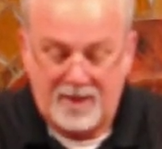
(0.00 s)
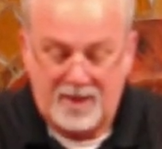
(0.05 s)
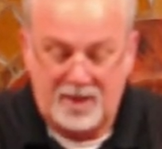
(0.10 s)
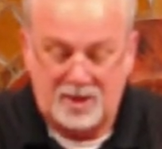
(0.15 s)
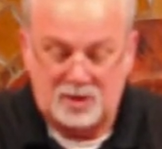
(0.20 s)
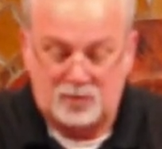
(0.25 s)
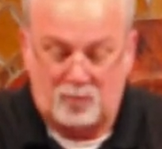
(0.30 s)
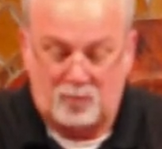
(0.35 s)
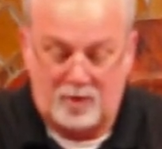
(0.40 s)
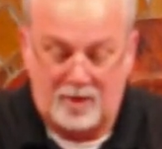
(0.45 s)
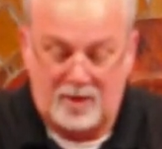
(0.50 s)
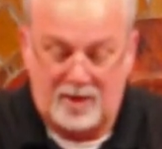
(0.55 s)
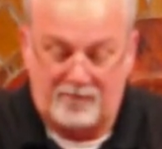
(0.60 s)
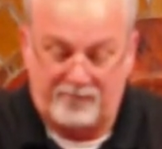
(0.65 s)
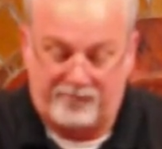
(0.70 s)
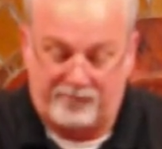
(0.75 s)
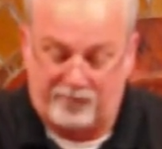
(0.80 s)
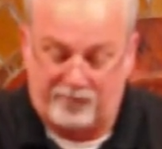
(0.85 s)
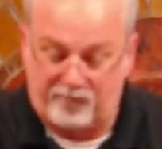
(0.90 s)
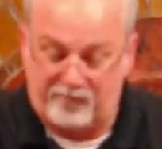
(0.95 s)
Each one
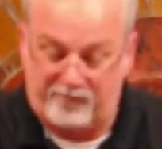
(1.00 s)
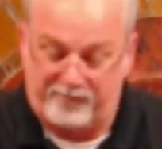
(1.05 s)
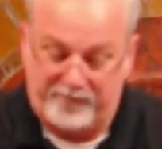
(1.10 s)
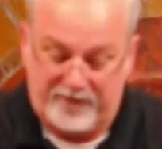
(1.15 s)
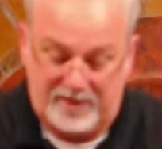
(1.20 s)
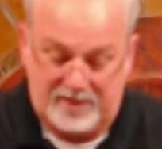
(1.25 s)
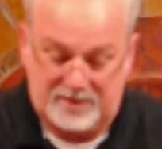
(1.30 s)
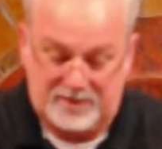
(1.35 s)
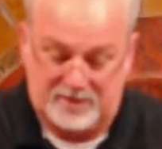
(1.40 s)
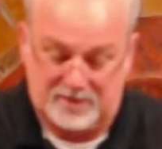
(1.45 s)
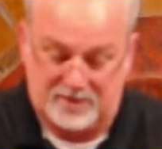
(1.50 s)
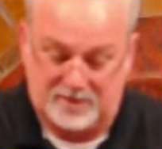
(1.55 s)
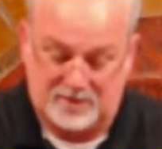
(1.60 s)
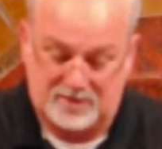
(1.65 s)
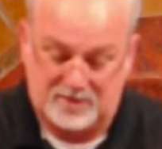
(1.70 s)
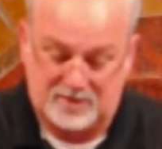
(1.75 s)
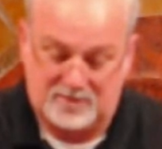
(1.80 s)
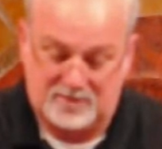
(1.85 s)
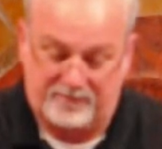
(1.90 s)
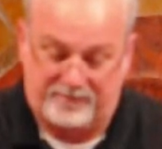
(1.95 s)
had four faces.
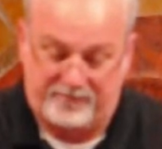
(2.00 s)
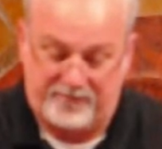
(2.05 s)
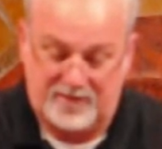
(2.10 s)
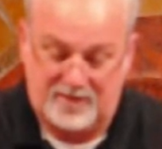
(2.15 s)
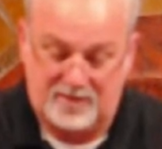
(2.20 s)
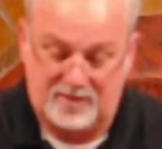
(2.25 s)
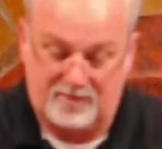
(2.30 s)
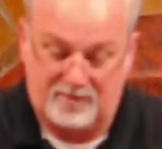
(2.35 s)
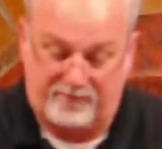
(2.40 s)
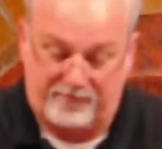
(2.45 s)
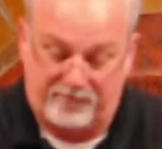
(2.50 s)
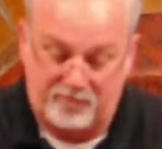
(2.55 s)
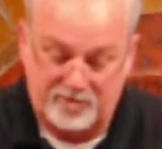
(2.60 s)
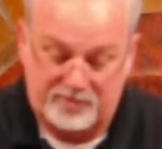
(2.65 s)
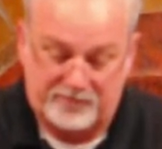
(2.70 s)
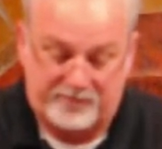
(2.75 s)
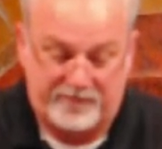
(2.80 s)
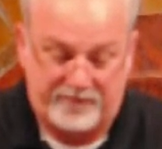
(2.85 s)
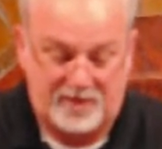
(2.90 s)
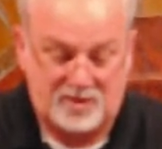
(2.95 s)
The, face, the
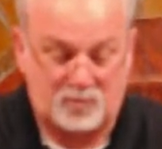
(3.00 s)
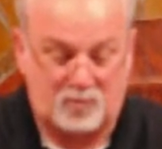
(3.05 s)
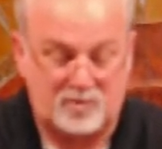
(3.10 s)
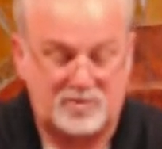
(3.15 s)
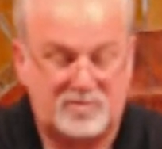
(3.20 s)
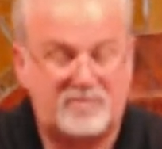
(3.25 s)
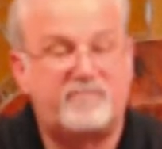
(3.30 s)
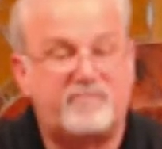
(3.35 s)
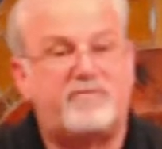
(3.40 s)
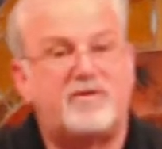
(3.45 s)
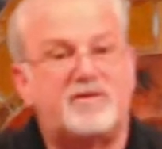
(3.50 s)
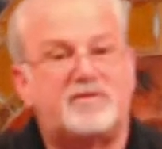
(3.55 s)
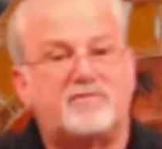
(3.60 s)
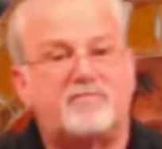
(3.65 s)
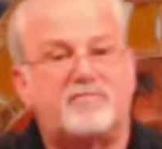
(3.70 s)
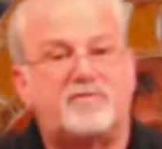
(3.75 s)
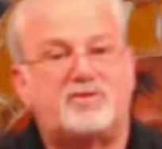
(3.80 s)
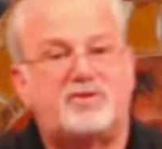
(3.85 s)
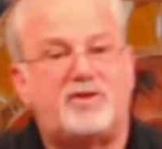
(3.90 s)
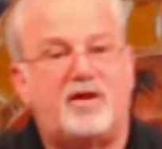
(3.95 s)
first face was the face
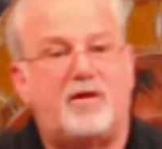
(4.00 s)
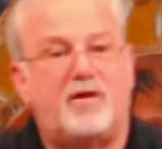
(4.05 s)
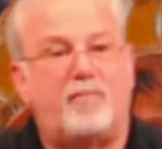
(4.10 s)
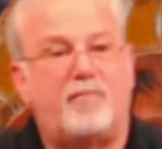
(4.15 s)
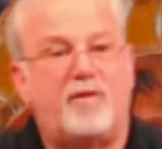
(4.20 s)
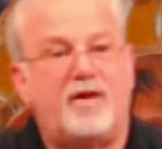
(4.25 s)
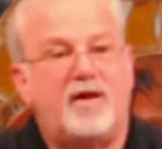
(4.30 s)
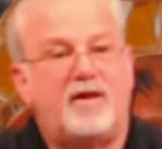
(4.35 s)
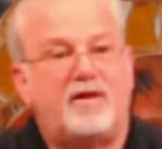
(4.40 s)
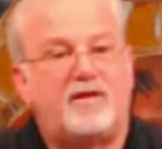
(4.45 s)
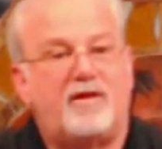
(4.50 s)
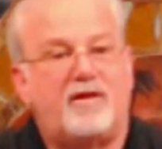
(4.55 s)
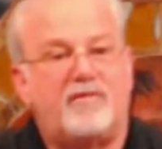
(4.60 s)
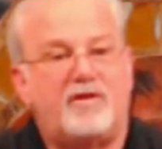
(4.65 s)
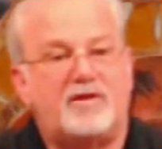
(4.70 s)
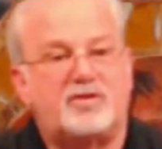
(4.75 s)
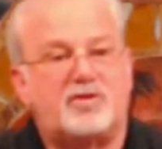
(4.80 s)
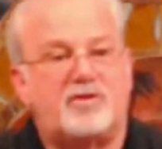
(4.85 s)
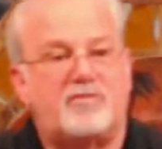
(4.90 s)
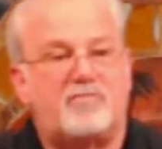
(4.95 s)
of a cherub. Now
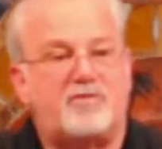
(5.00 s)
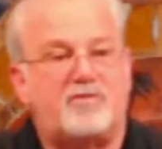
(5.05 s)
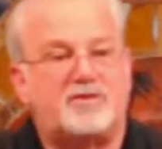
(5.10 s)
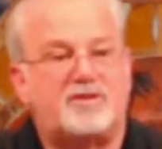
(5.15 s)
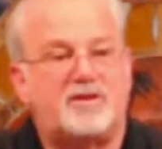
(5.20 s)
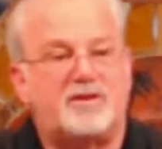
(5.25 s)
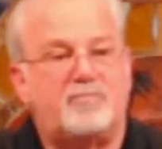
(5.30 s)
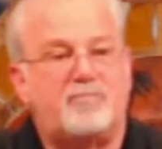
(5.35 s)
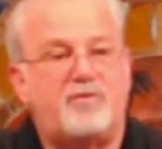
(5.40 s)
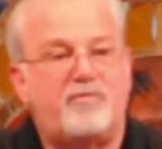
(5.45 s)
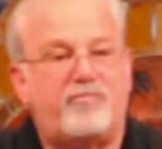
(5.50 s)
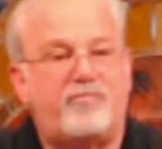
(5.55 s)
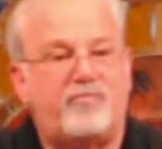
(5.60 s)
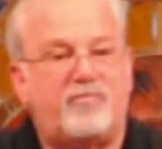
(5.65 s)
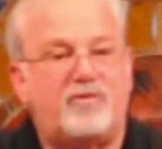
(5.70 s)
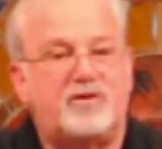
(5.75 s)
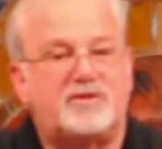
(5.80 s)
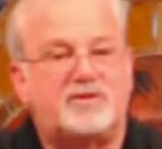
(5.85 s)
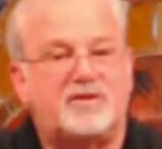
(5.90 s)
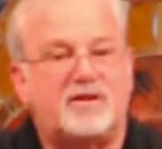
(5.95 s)
that's interesting.
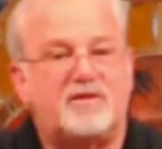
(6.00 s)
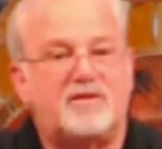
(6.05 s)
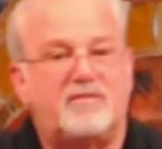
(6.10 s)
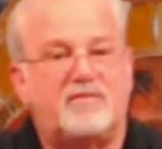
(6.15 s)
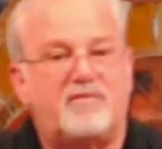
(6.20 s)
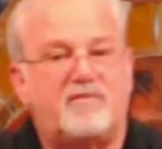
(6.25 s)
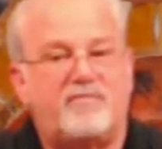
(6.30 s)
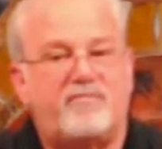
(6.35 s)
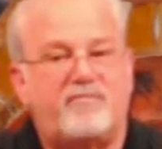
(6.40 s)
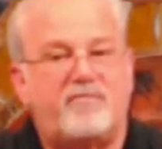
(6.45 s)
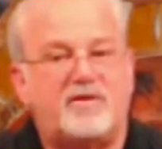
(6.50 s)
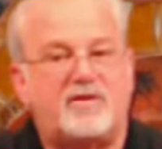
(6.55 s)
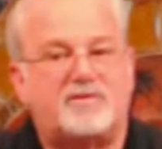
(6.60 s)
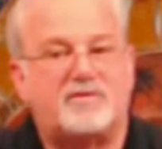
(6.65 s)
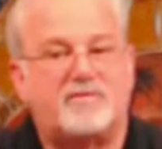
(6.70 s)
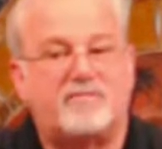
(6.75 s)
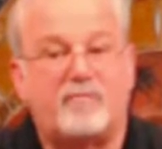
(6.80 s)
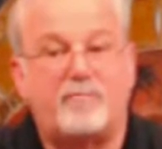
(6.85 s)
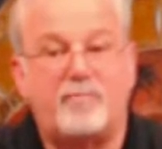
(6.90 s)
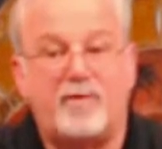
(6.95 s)
Before he said
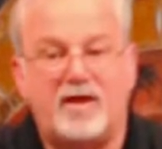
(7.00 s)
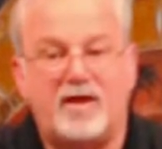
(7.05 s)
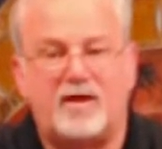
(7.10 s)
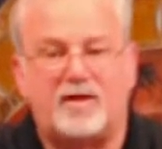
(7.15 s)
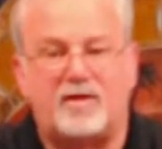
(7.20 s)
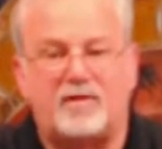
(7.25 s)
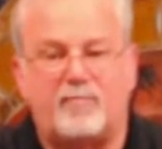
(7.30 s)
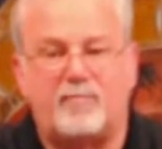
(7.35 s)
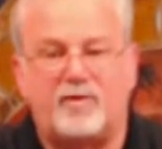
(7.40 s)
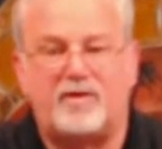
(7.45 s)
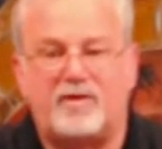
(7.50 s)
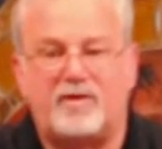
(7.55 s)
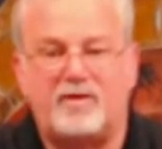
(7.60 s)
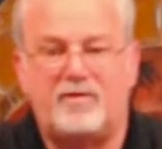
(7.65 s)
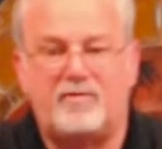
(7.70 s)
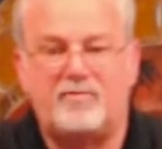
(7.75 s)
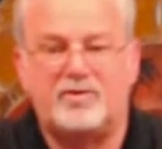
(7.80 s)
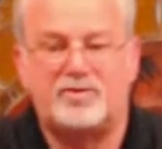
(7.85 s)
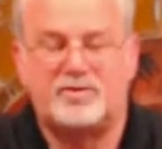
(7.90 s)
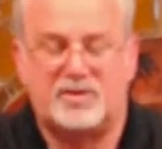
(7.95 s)
face of a man, but
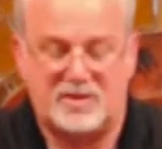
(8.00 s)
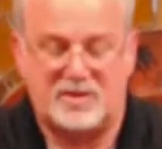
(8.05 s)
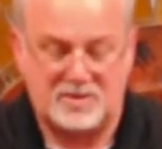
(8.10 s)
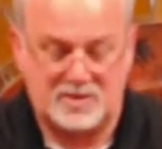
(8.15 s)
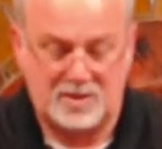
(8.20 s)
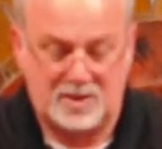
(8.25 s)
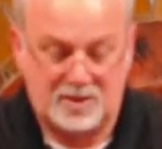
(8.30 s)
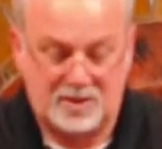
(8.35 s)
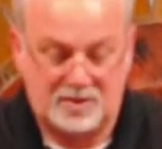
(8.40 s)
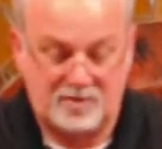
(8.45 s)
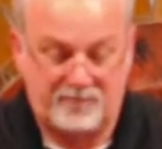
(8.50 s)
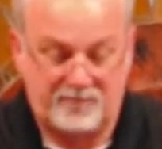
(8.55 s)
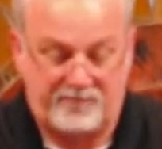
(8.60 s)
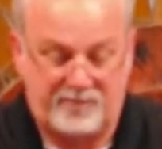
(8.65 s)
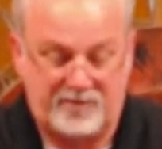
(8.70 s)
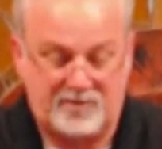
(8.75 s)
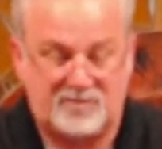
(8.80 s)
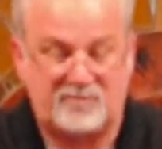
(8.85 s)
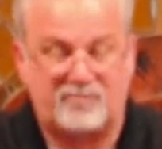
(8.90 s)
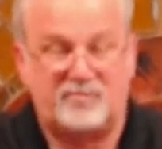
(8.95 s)
here he says the
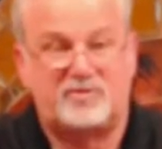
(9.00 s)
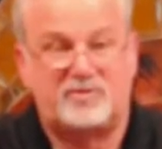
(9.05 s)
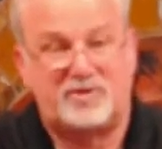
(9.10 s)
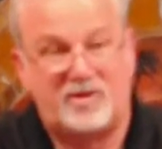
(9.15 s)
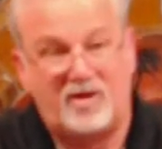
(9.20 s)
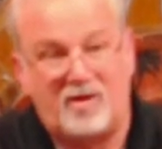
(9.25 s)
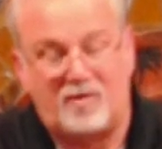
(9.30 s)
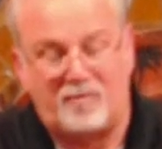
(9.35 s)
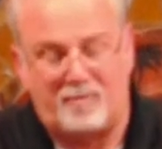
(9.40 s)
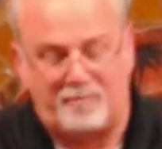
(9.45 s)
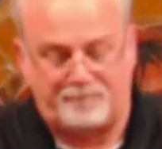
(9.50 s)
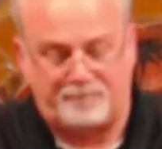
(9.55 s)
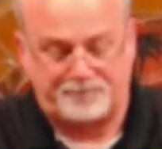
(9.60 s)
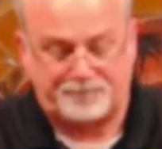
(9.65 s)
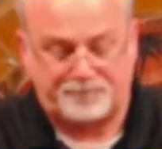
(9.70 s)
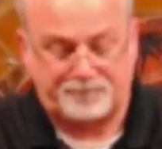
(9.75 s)
face of a cherub.